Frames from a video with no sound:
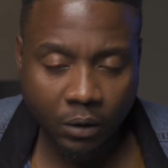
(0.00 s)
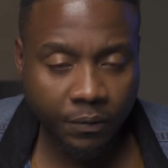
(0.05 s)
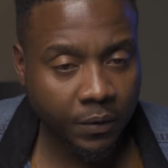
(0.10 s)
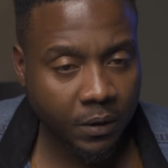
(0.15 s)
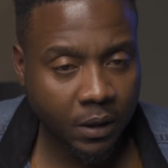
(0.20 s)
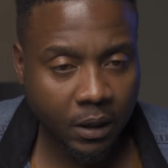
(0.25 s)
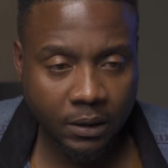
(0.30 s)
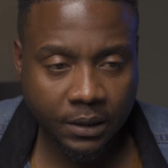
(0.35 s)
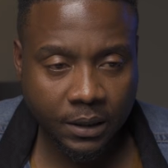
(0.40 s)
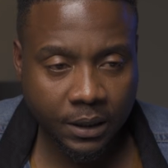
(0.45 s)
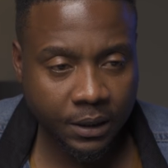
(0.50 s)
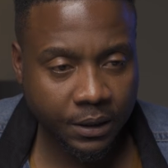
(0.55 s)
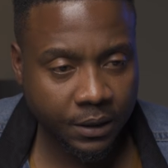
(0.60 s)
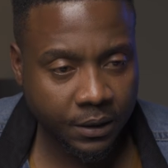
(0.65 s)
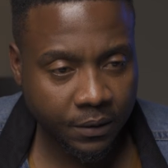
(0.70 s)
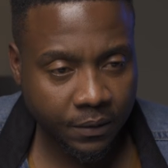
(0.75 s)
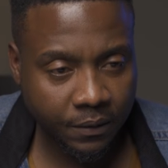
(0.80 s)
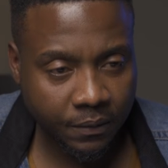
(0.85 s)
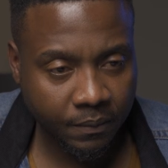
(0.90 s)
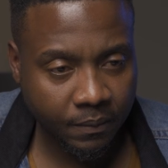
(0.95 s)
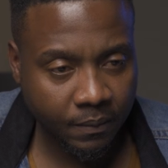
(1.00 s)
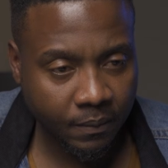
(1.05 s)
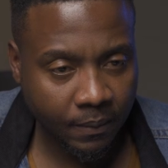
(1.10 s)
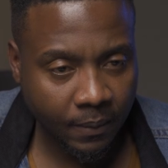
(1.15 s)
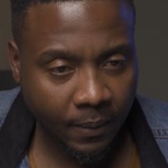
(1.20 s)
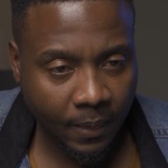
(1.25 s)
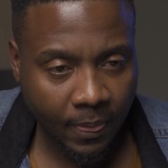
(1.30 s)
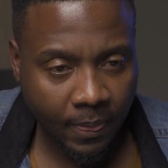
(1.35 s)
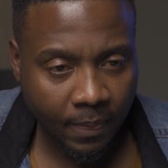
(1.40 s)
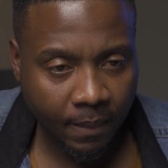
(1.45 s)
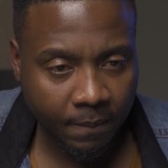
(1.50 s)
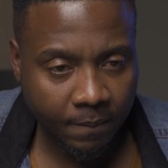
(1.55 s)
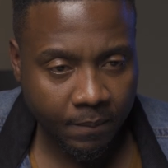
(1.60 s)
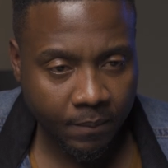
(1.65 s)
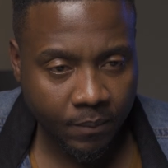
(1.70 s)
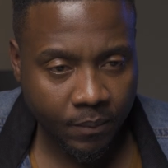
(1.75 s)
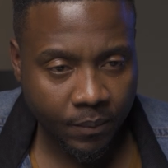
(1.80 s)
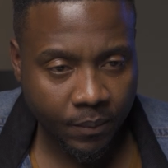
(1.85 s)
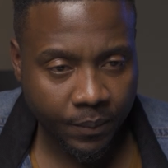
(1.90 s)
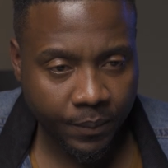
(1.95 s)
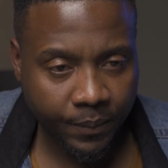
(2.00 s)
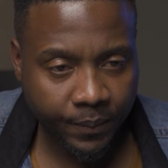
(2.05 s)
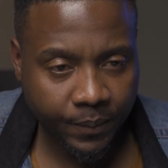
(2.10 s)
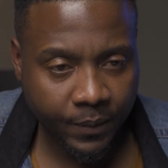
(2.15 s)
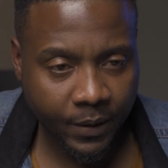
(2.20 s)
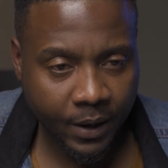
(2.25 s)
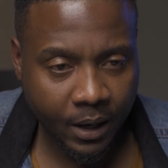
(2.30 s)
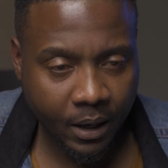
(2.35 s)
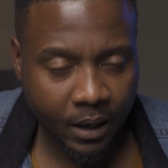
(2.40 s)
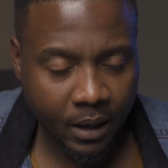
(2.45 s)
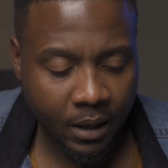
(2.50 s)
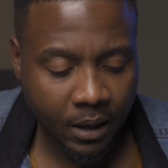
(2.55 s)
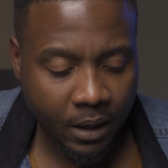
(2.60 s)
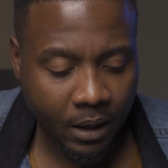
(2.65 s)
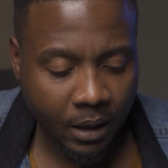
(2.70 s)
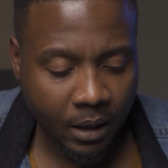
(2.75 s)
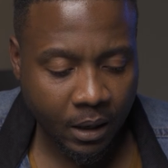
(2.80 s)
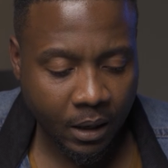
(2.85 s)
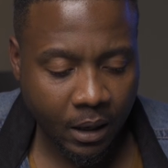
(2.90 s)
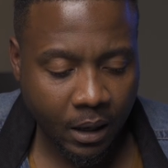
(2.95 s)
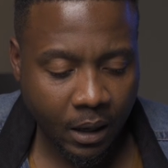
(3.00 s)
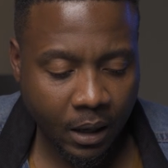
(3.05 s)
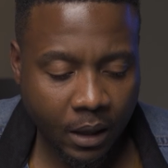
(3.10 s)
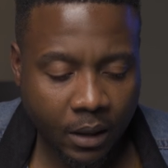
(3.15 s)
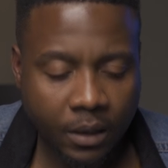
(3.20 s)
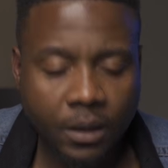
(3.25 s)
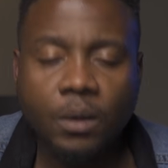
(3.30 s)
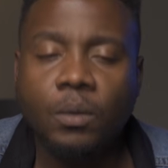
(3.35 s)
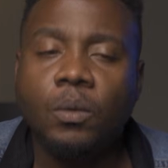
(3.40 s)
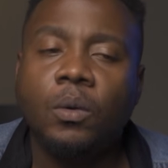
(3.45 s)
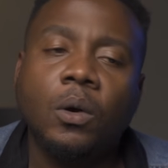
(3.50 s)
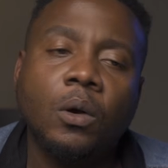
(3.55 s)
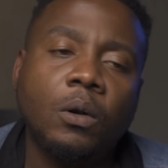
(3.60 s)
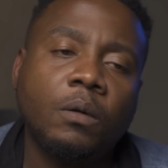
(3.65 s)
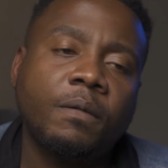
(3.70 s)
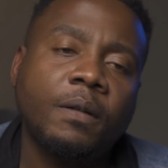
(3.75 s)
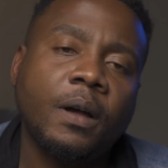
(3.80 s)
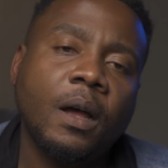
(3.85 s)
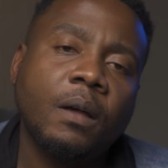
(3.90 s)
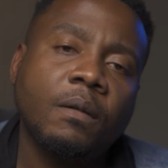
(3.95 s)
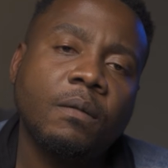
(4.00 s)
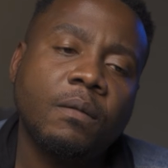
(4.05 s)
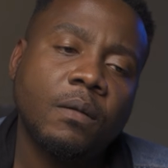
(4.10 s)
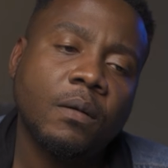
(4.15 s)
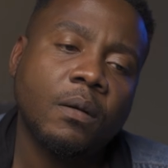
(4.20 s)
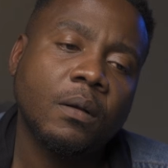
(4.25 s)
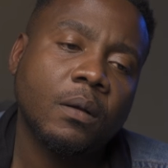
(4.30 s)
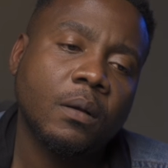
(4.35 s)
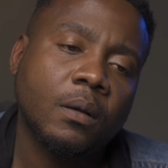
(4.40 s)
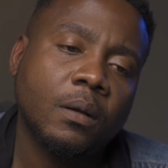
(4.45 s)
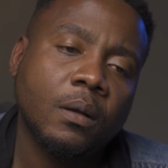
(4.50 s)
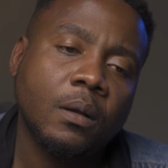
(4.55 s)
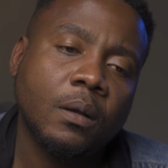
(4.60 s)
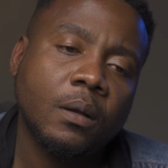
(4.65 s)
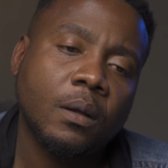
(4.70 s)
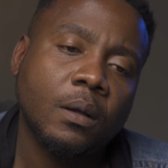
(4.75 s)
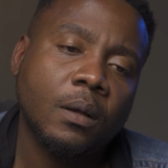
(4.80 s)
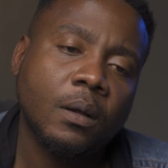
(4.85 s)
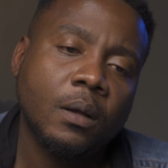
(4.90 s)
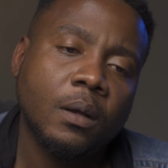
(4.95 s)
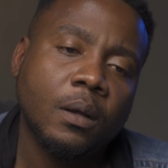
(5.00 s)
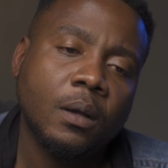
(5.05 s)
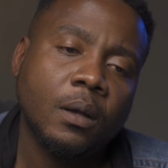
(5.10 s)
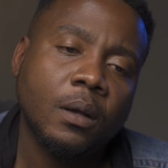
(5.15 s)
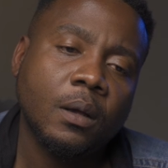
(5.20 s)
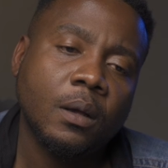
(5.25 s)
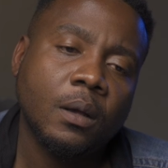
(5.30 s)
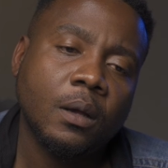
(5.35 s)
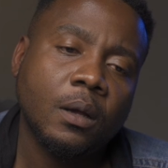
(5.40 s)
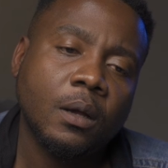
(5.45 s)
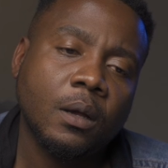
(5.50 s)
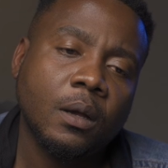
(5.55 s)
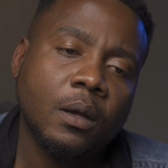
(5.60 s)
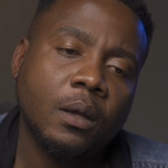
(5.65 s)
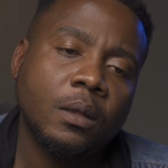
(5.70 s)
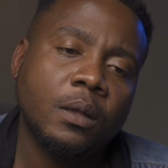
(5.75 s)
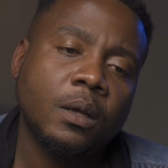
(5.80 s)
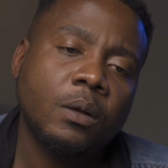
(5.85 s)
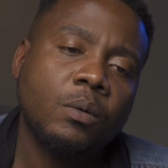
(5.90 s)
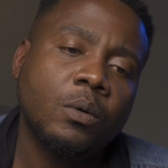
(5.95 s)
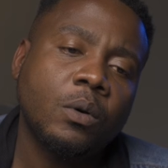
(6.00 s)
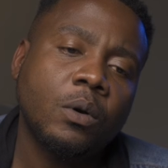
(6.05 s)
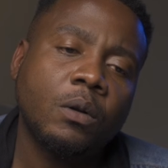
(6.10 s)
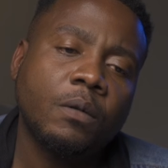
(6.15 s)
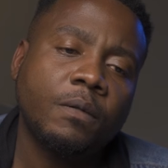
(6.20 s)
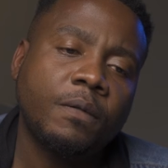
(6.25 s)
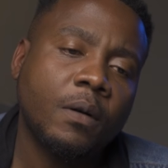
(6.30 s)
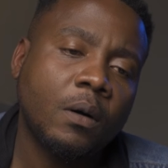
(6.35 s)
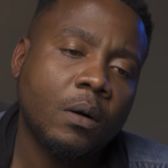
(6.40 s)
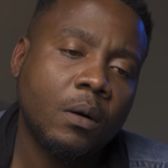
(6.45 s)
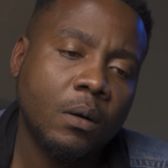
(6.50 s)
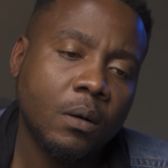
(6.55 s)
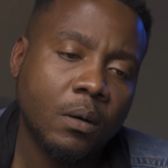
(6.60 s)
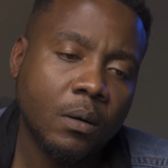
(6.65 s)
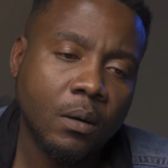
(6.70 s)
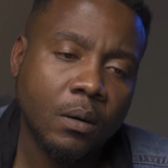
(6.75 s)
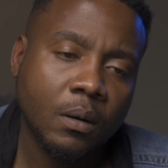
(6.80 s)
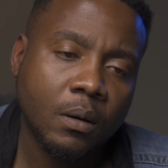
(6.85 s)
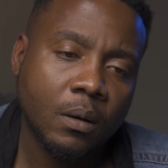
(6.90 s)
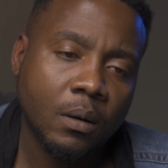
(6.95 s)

off with our 6, nah, and then we go to 5, and then we go to 4.